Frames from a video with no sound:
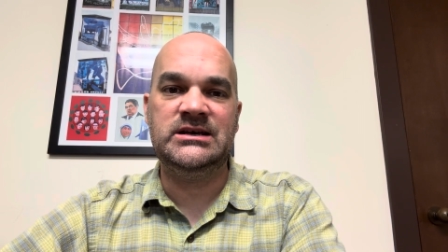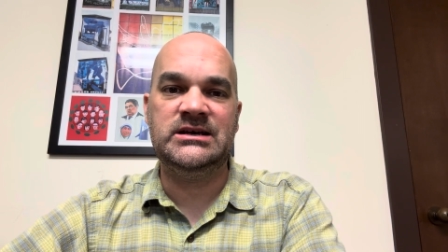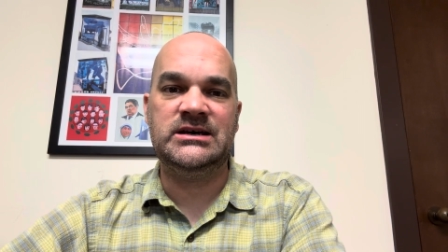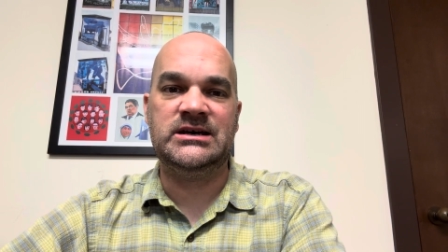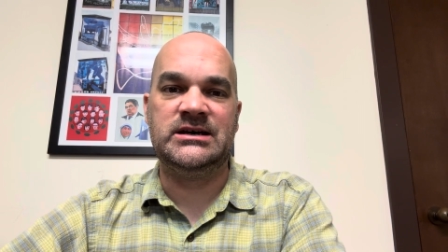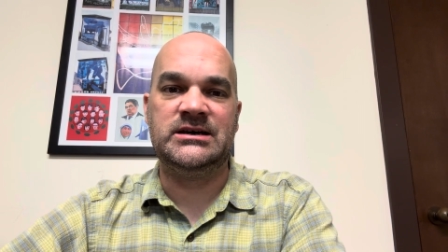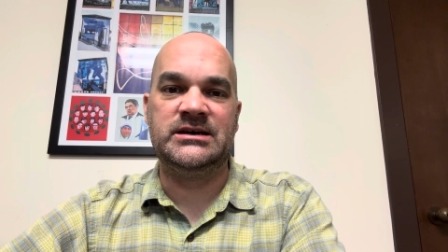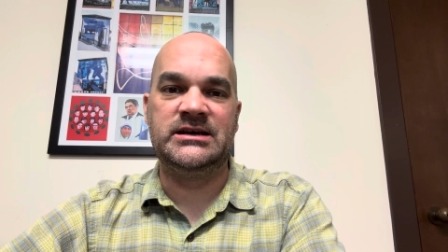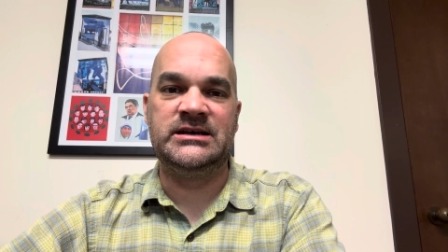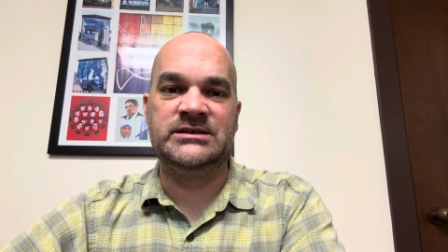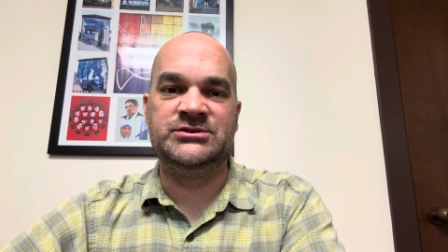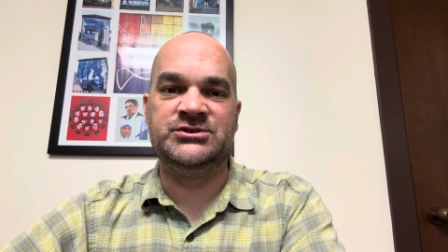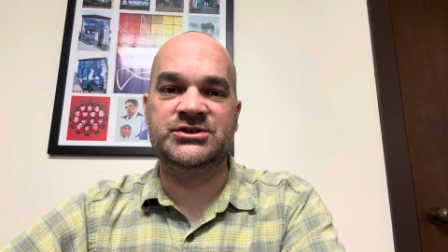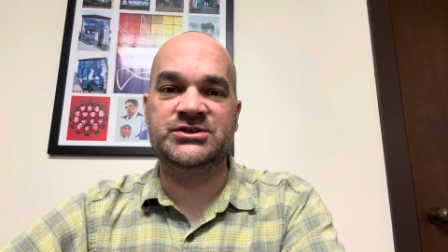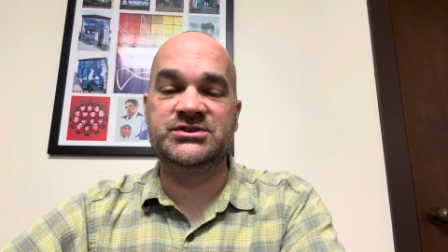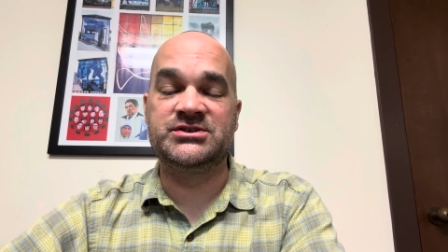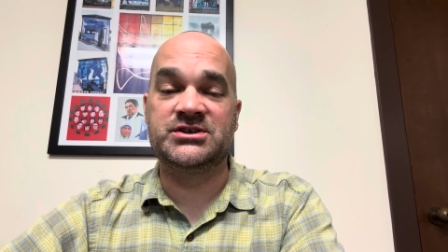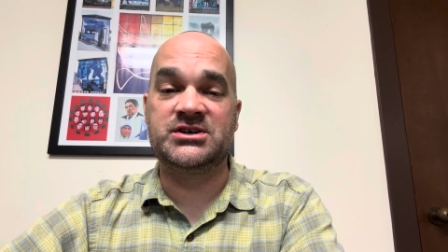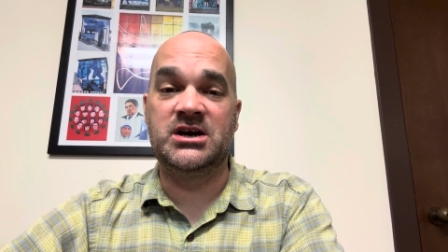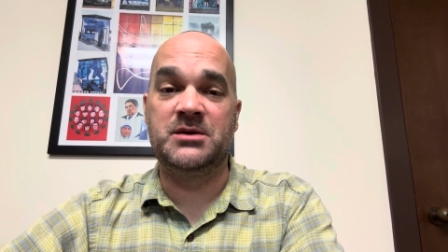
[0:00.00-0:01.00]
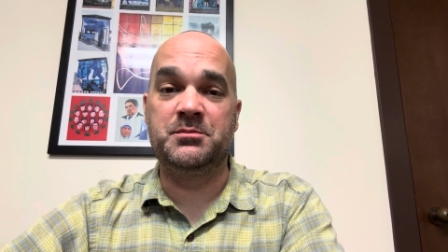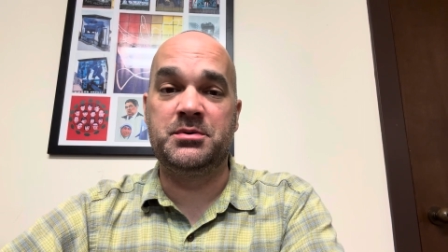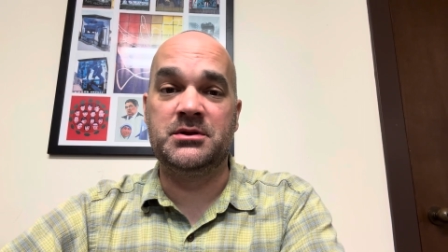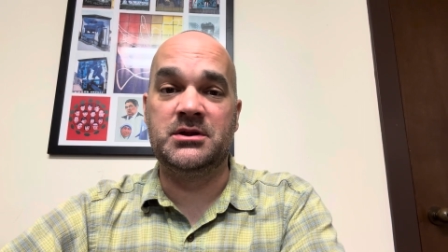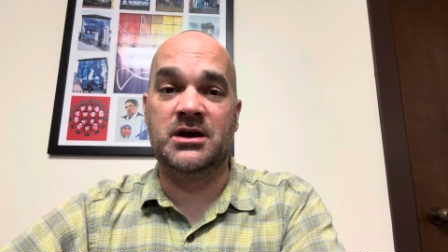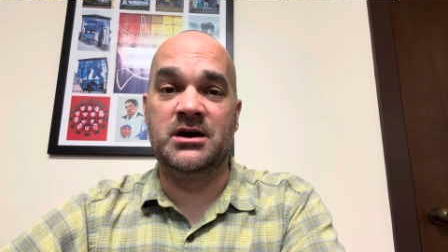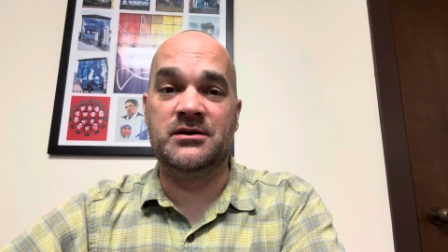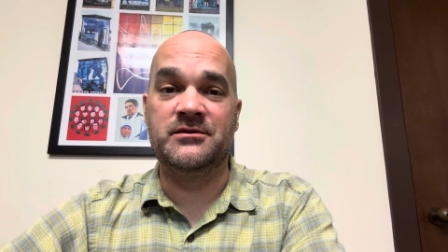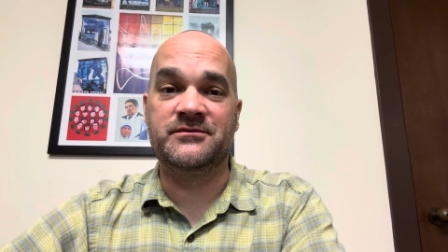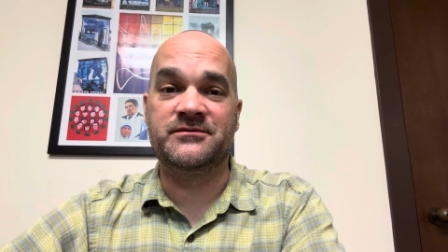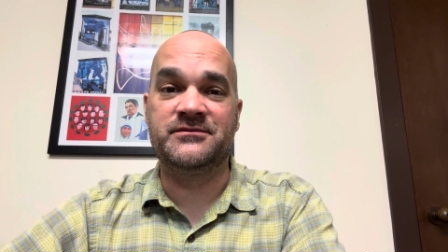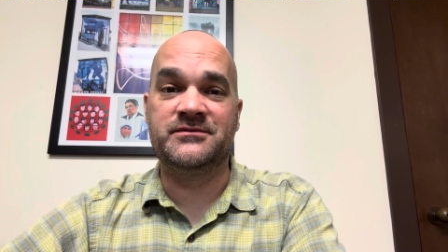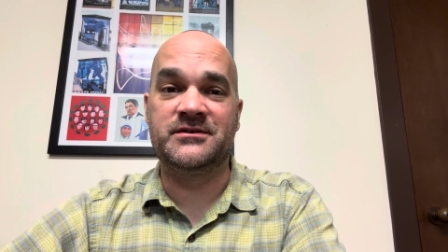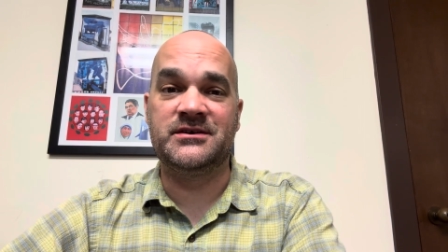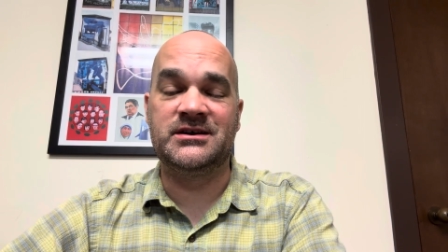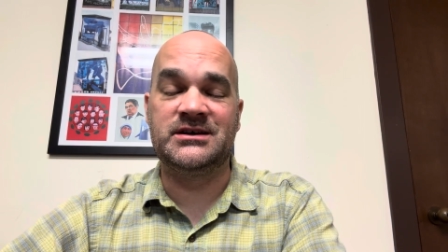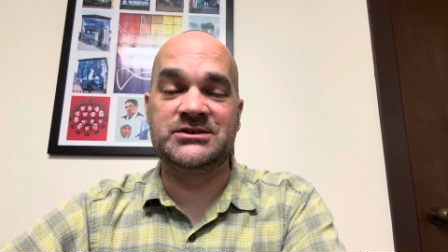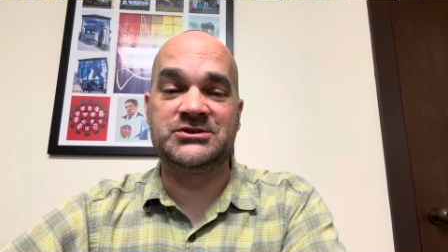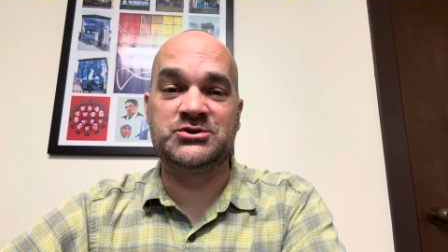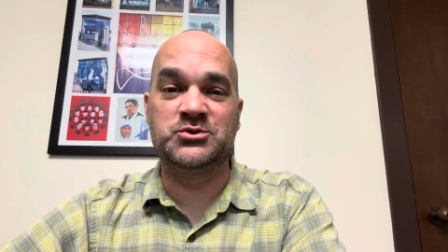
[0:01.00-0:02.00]
Uh, in just a couple of
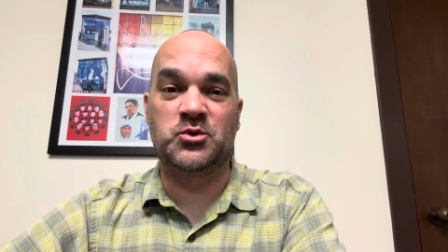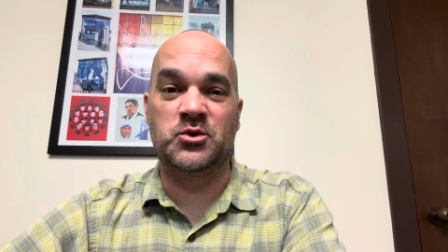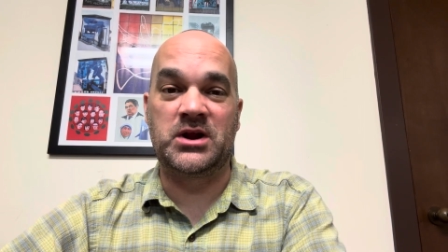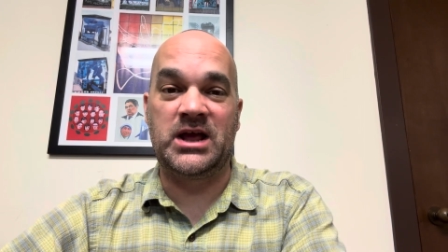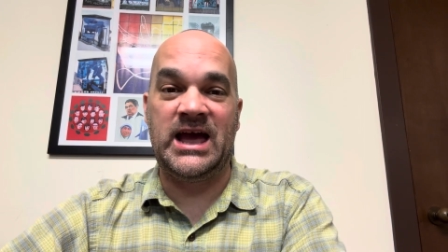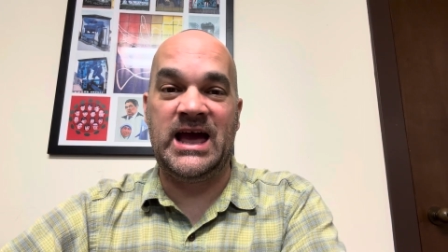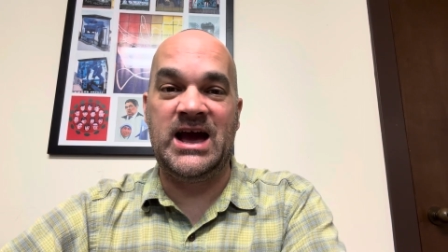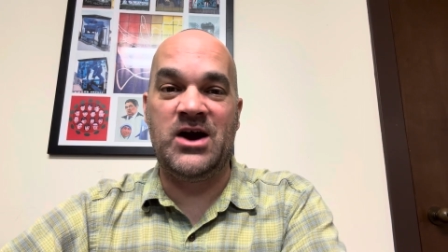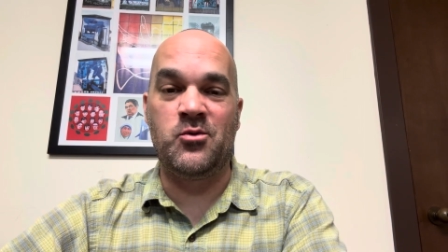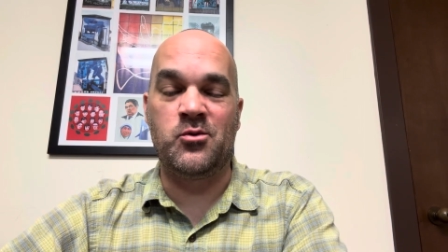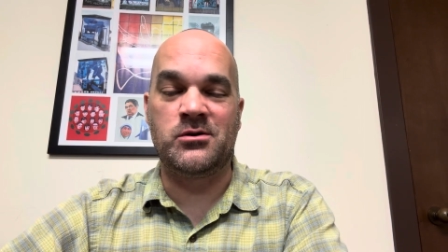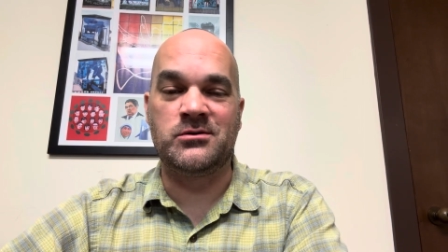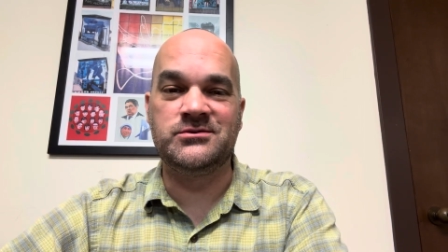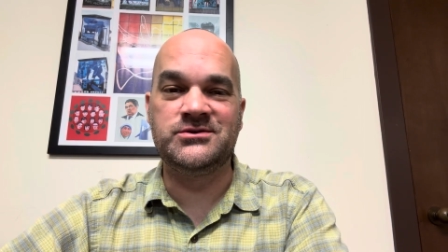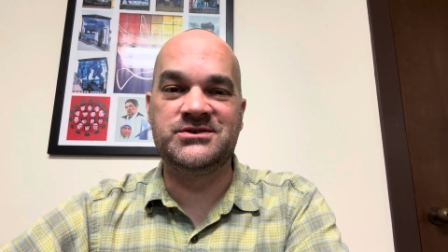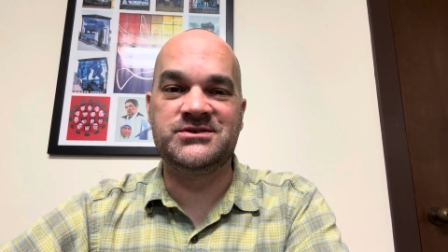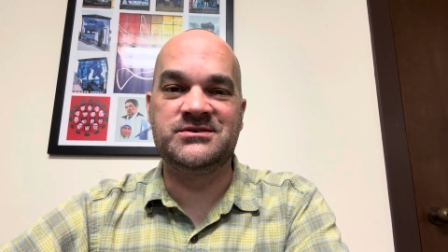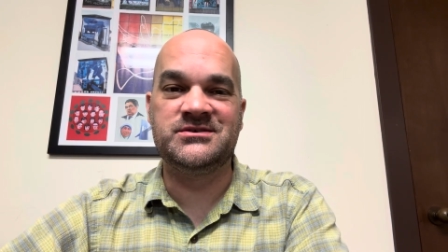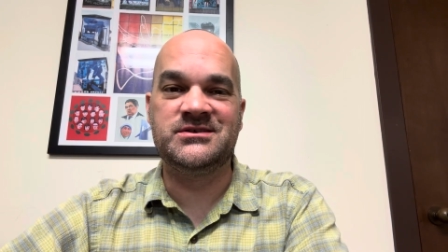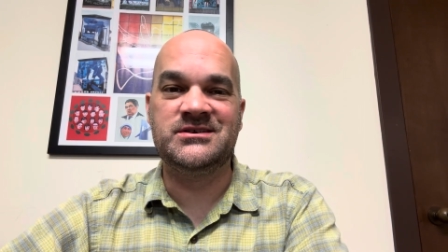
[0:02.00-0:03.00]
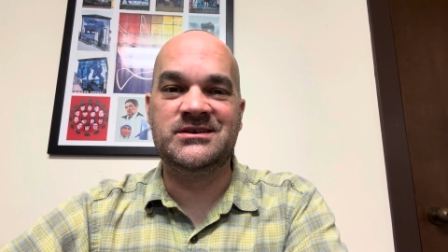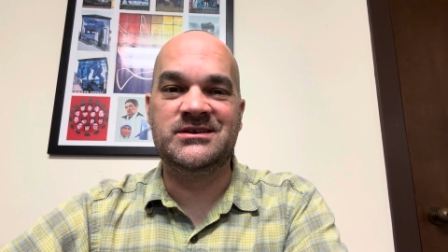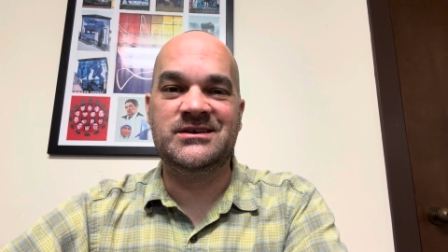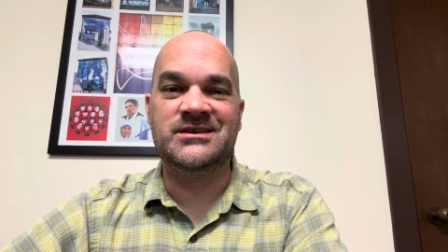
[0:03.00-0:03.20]
uh, short hours,